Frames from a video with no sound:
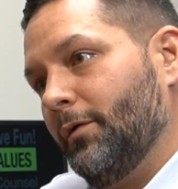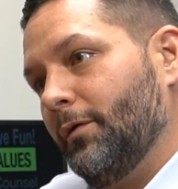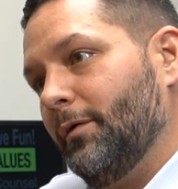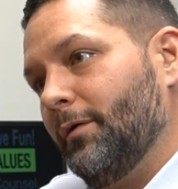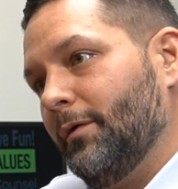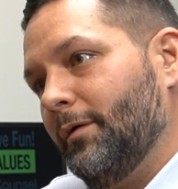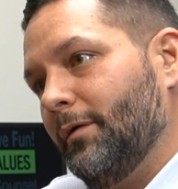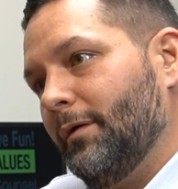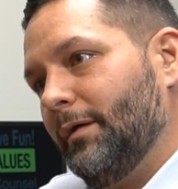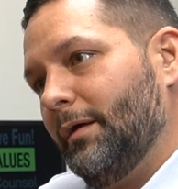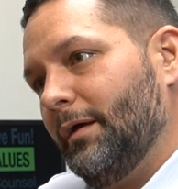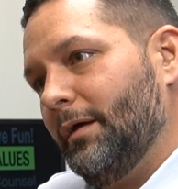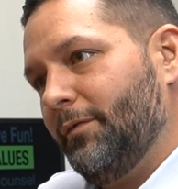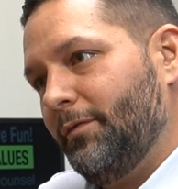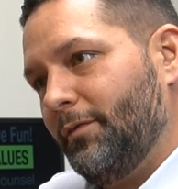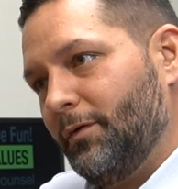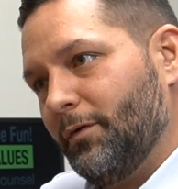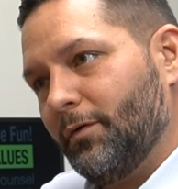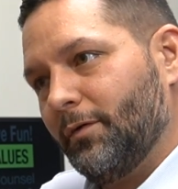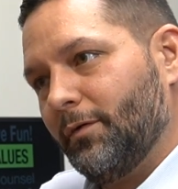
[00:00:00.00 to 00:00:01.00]
And then
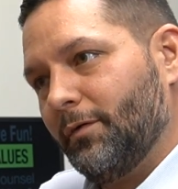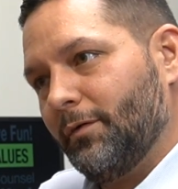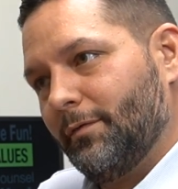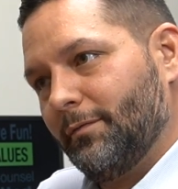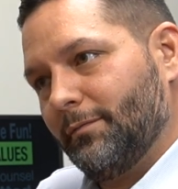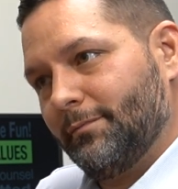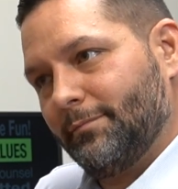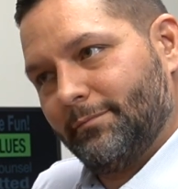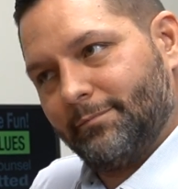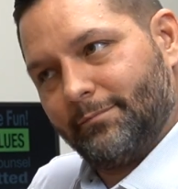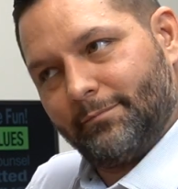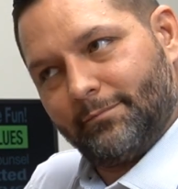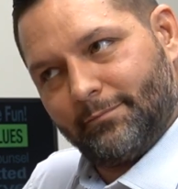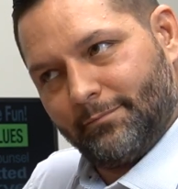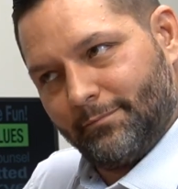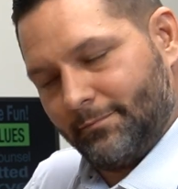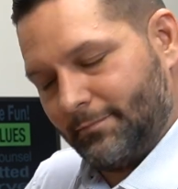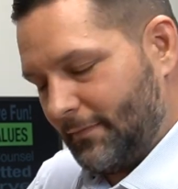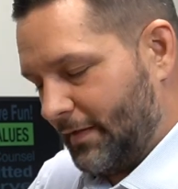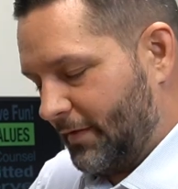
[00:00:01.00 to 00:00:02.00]
if cancer runs
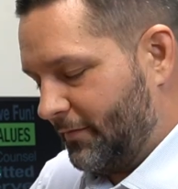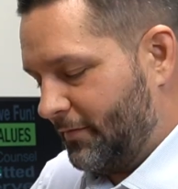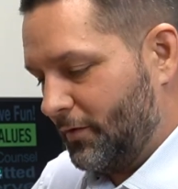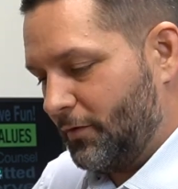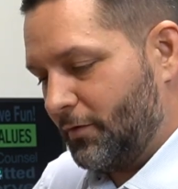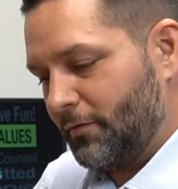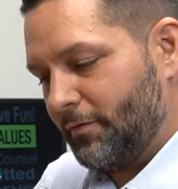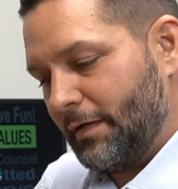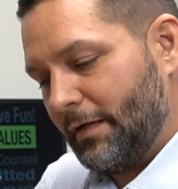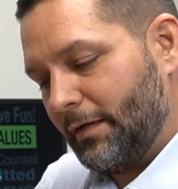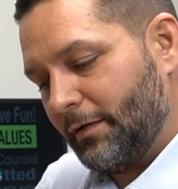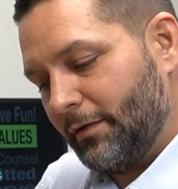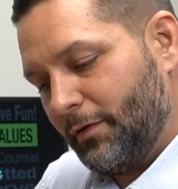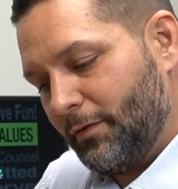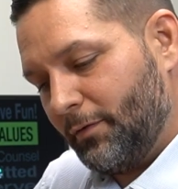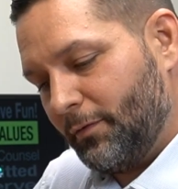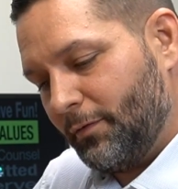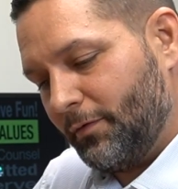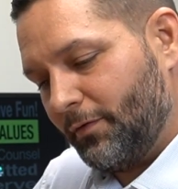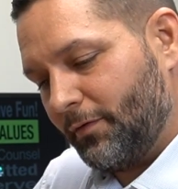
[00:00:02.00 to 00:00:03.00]
quick. If your
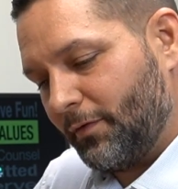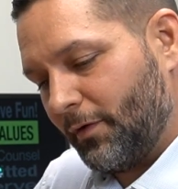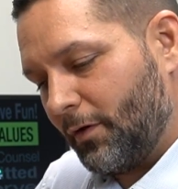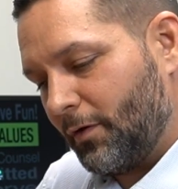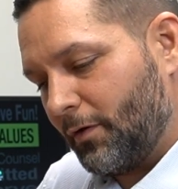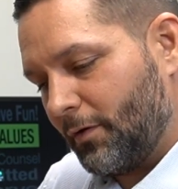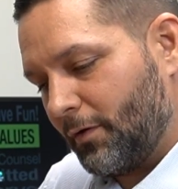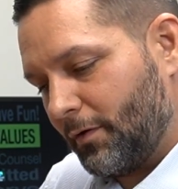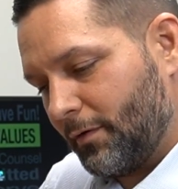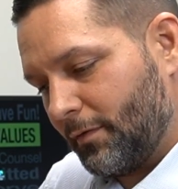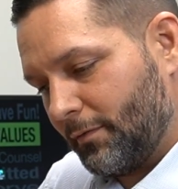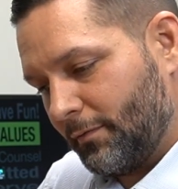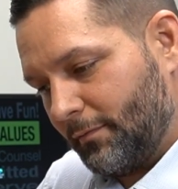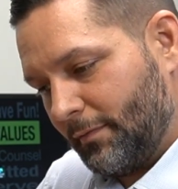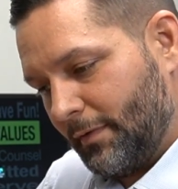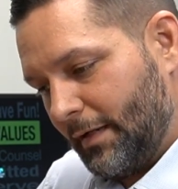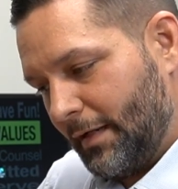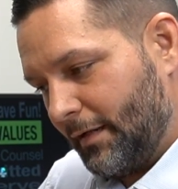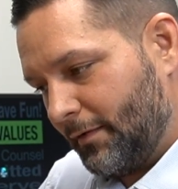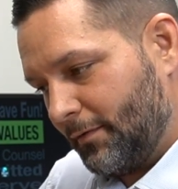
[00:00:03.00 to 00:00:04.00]
values are
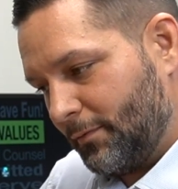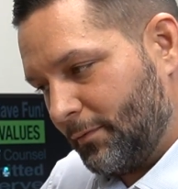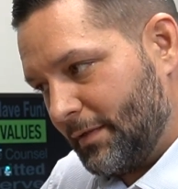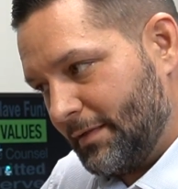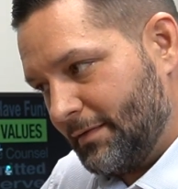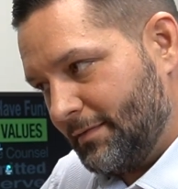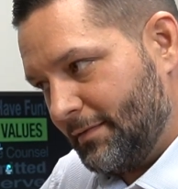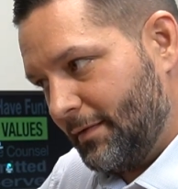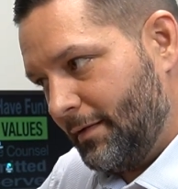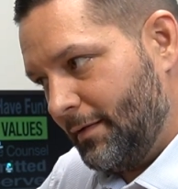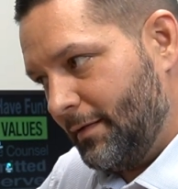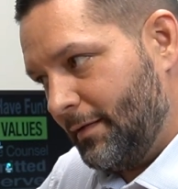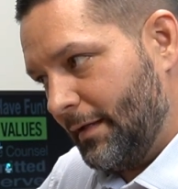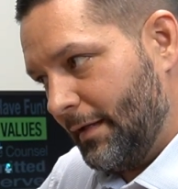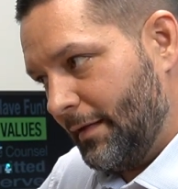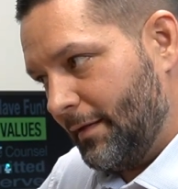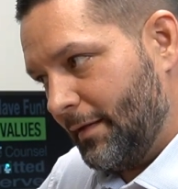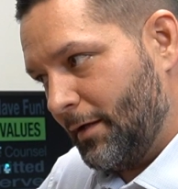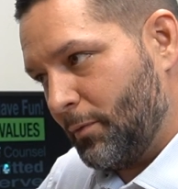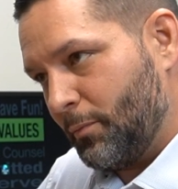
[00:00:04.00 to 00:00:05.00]
X, Y,
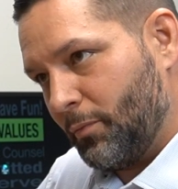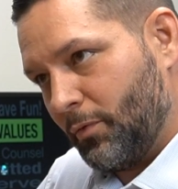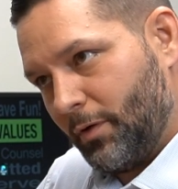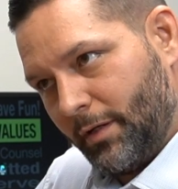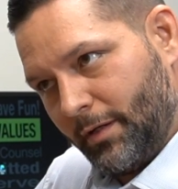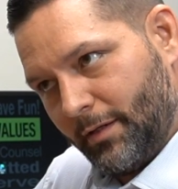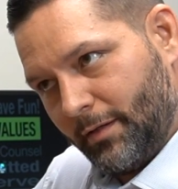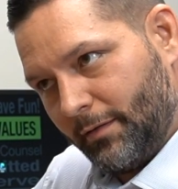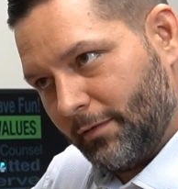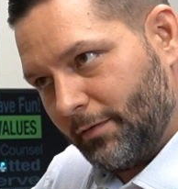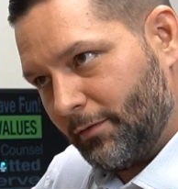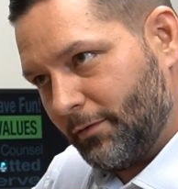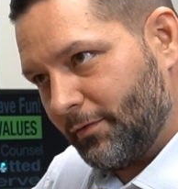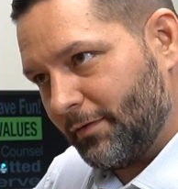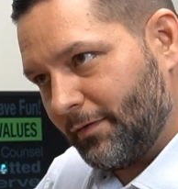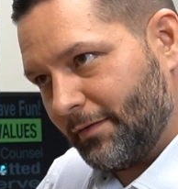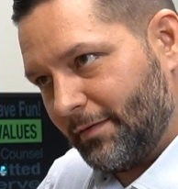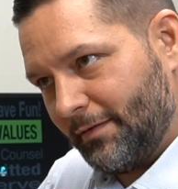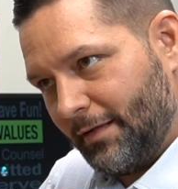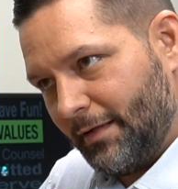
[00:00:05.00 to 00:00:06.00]
Z, and they're breaking
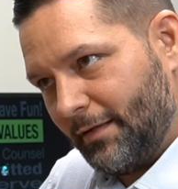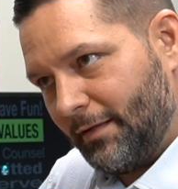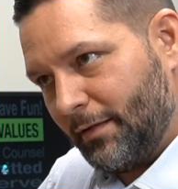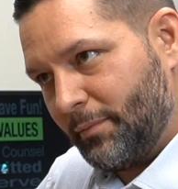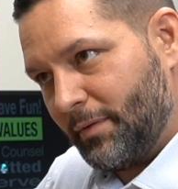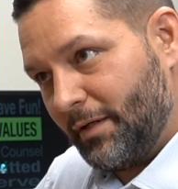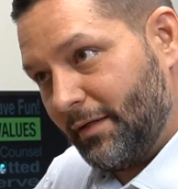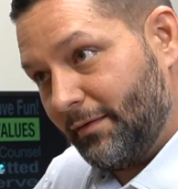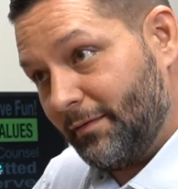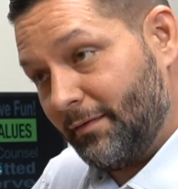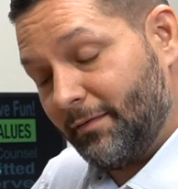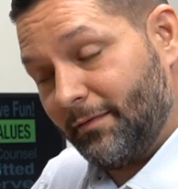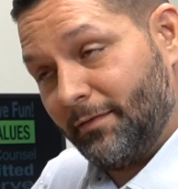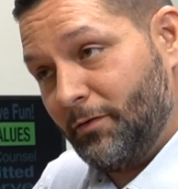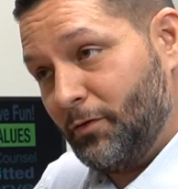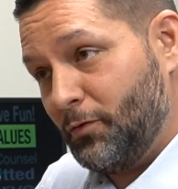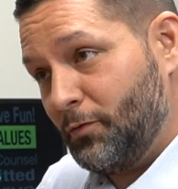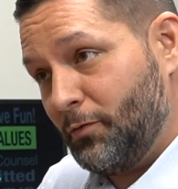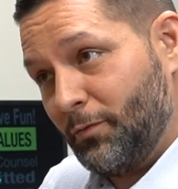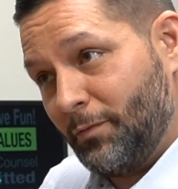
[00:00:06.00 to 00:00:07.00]
those on a daily basis
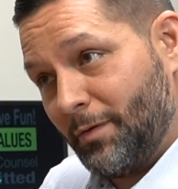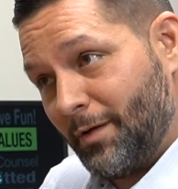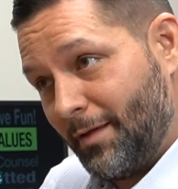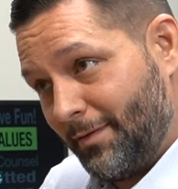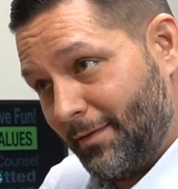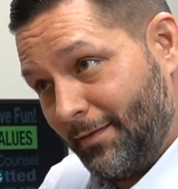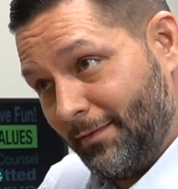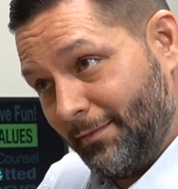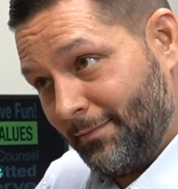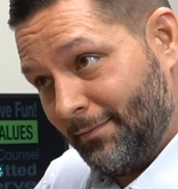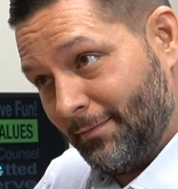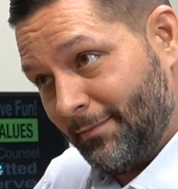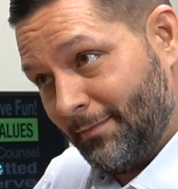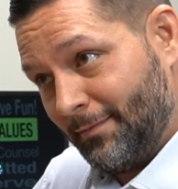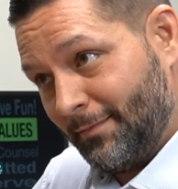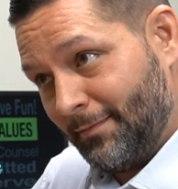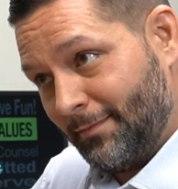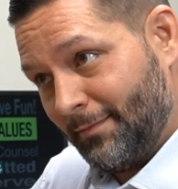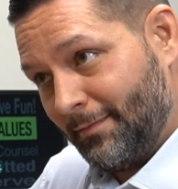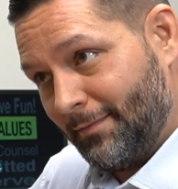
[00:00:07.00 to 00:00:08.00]
and you do nothing,
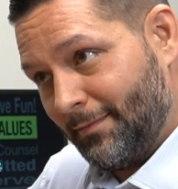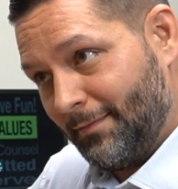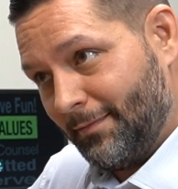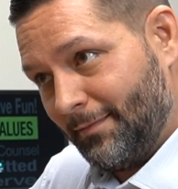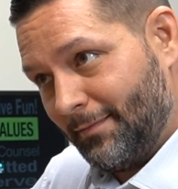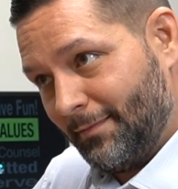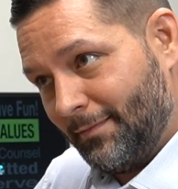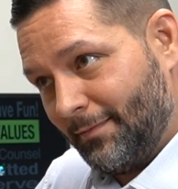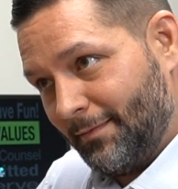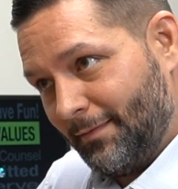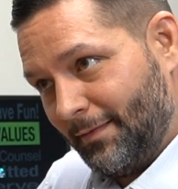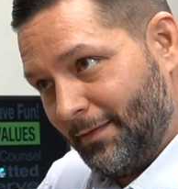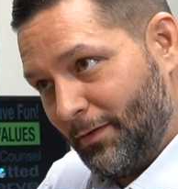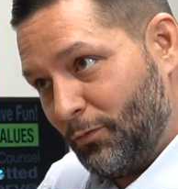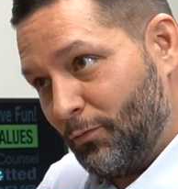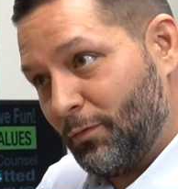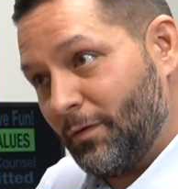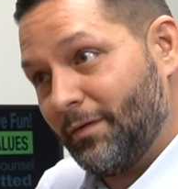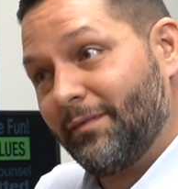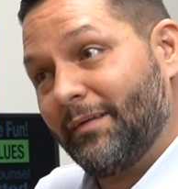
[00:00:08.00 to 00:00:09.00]

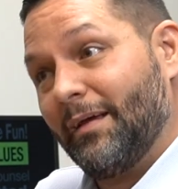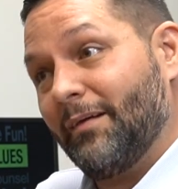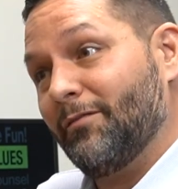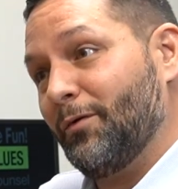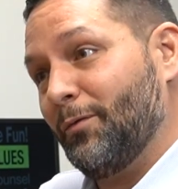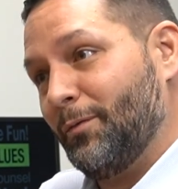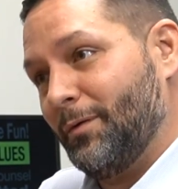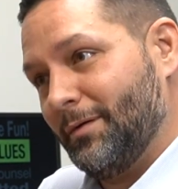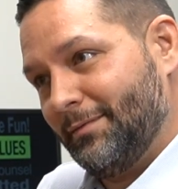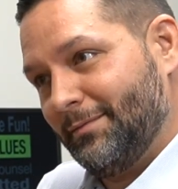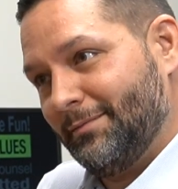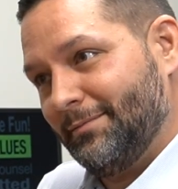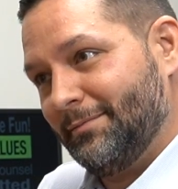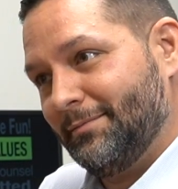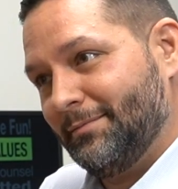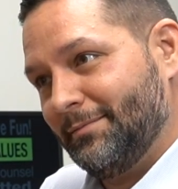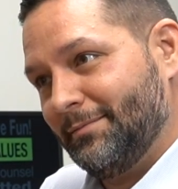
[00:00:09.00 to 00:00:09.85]
you risk everyone.